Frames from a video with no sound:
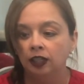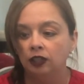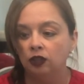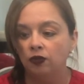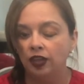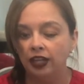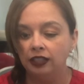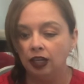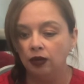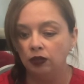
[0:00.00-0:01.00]
So that's
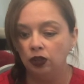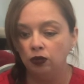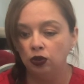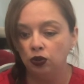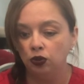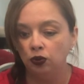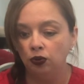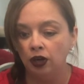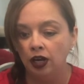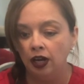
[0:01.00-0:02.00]
how you do
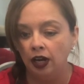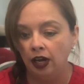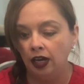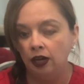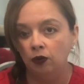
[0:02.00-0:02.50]
a